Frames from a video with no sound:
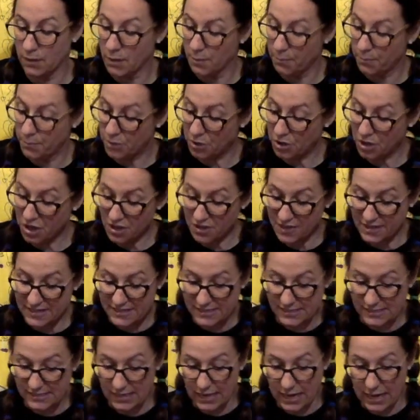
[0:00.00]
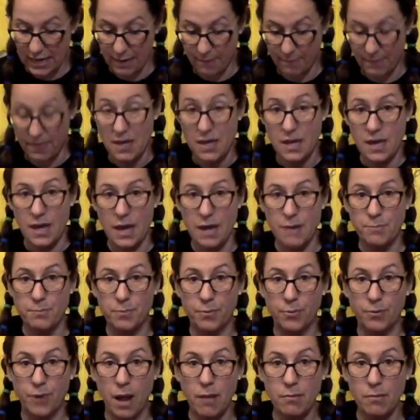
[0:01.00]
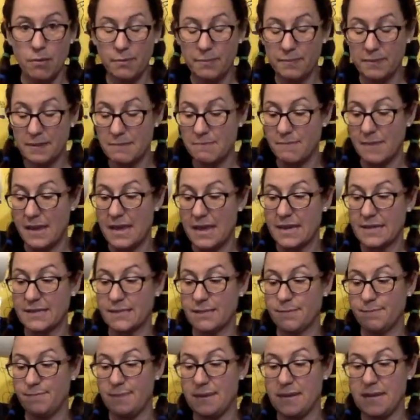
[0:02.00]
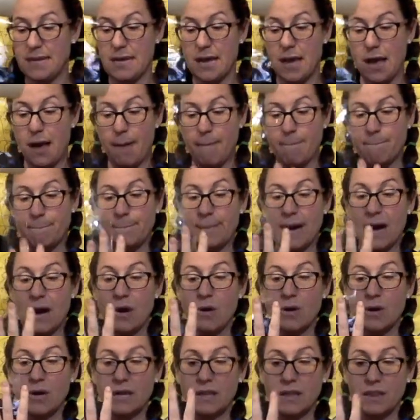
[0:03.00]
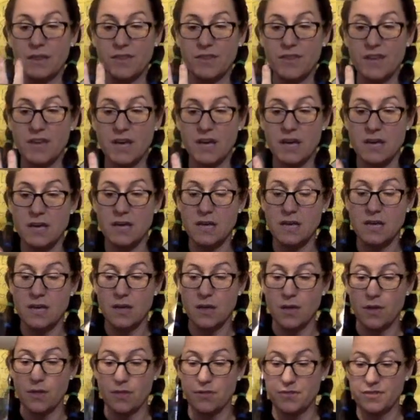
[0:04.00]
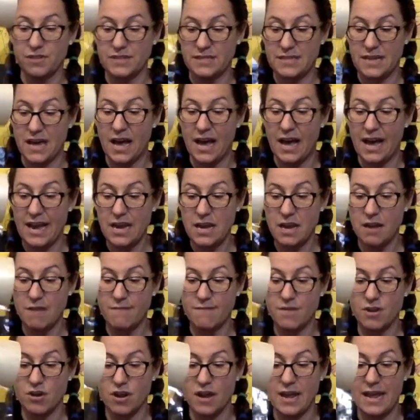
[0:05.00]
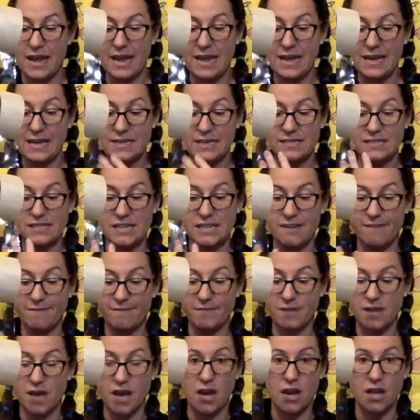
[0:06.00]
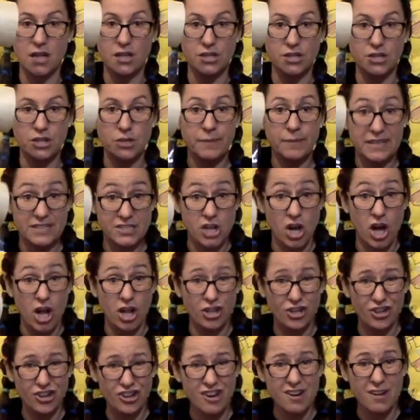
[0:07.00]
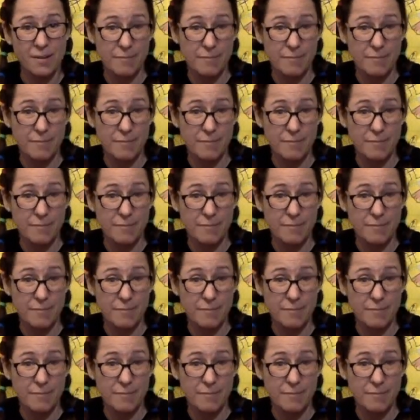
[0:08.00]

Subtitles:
pull this tape and probably make it to be about the height of your hand, if not a little bit taller.